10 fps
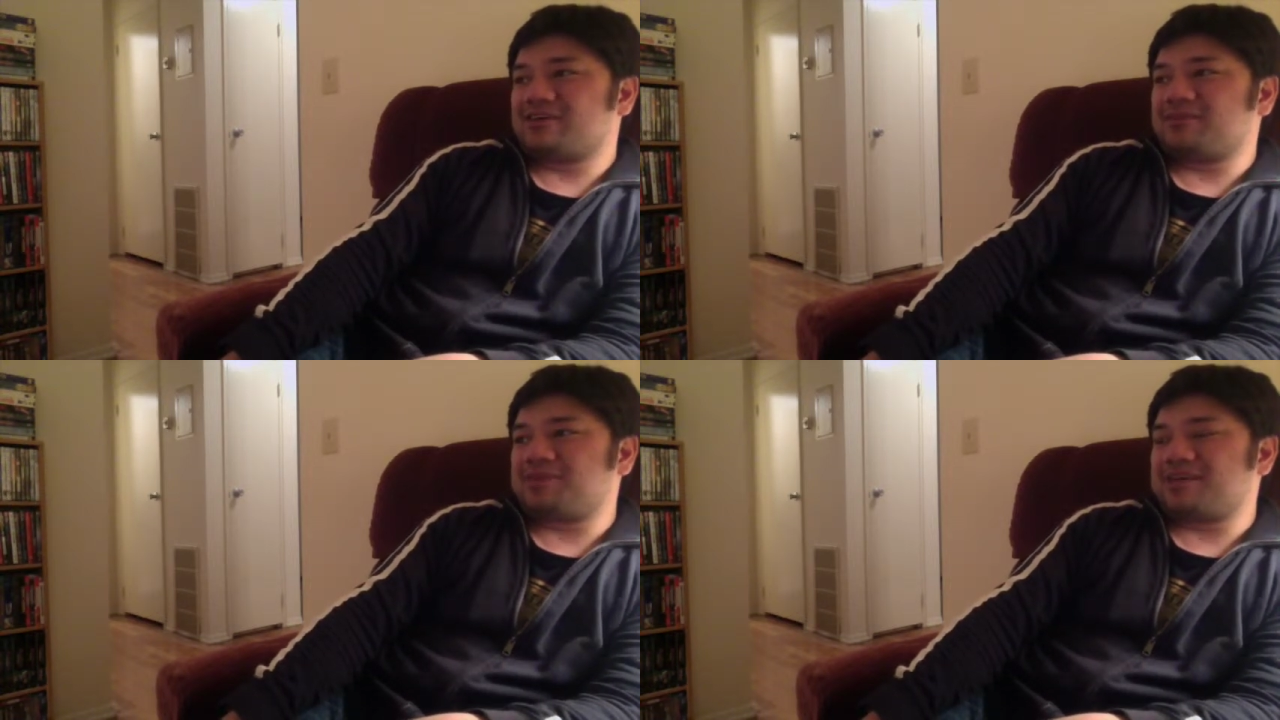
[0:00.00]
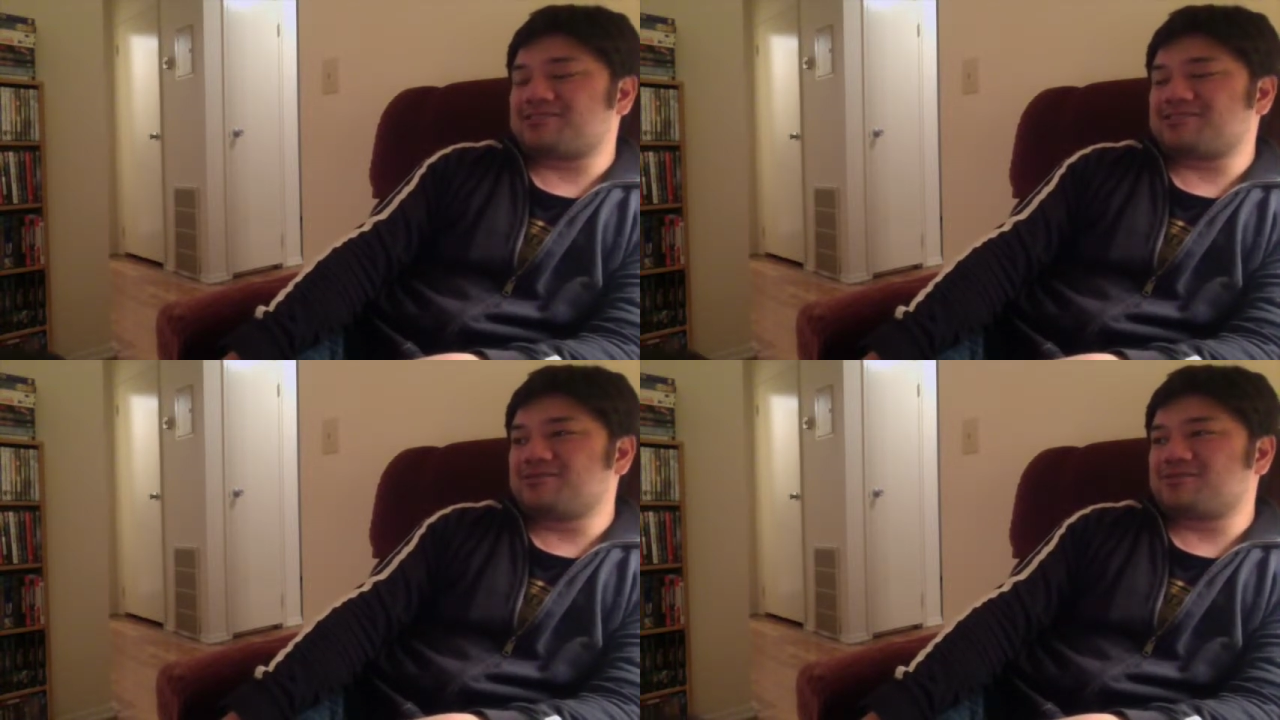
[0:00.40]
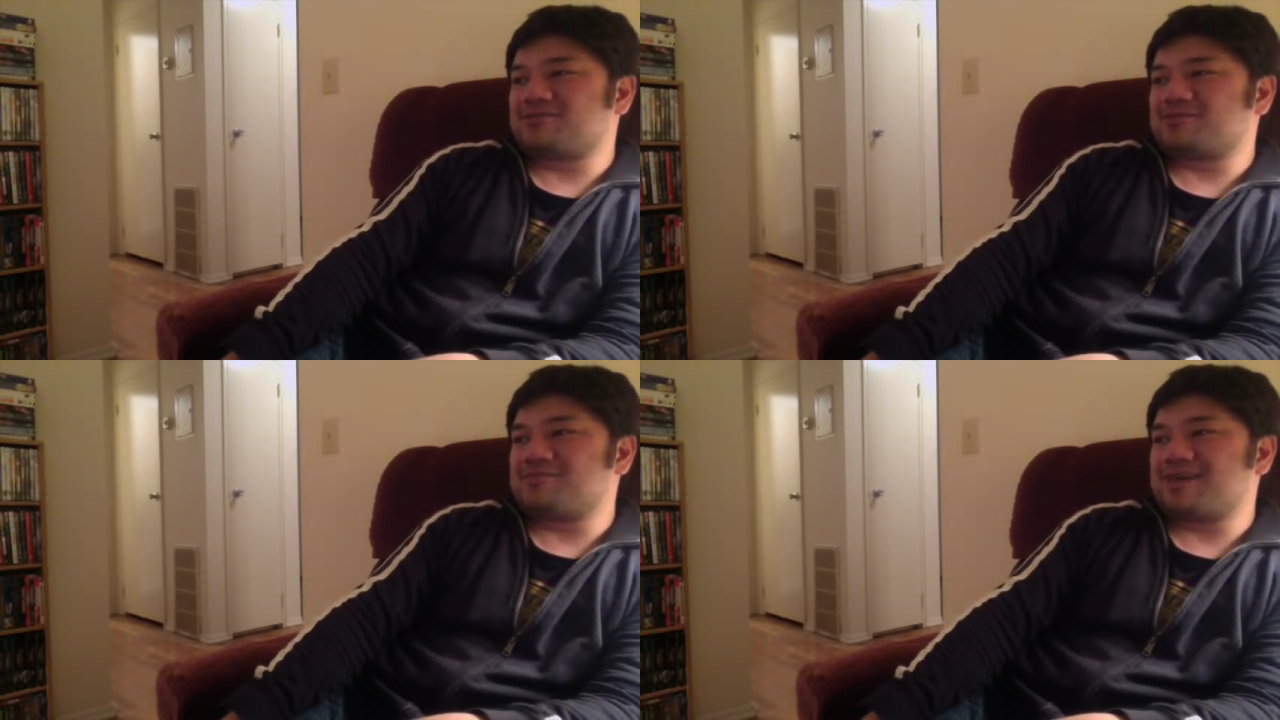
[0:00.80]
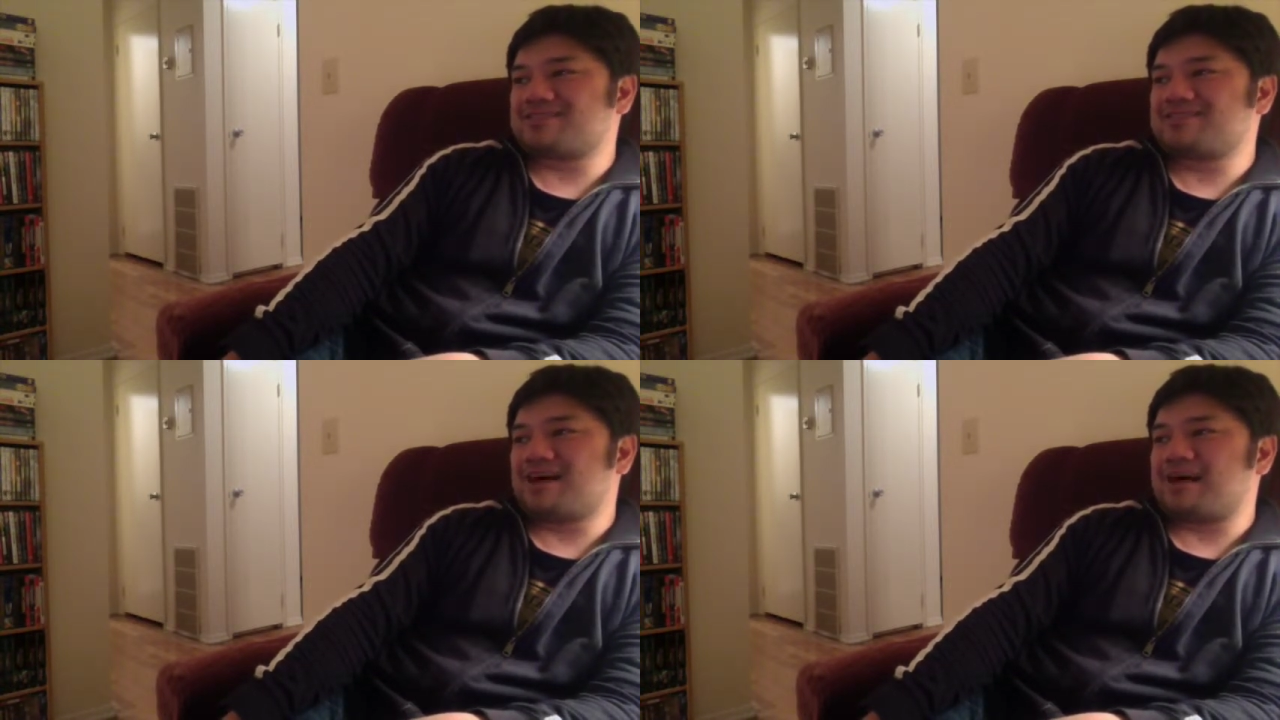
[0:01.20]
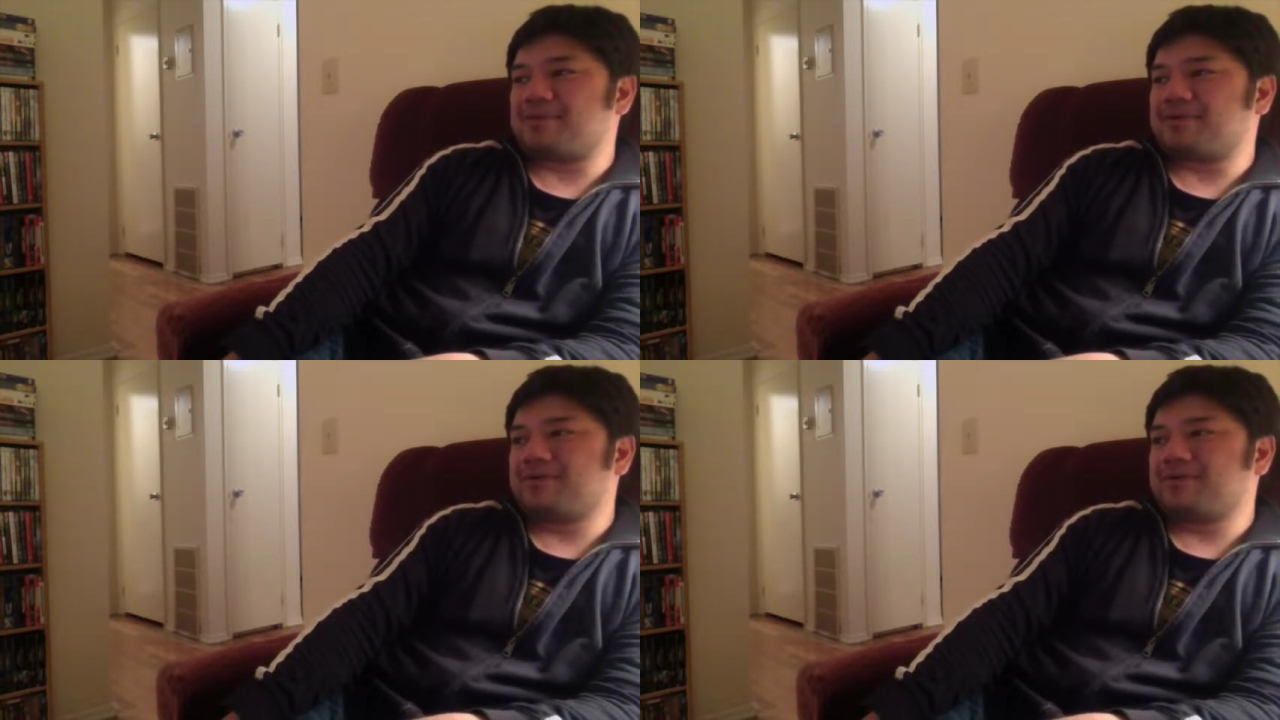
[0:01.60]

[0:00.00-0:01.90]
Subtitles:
up Lex Luthor's messed up.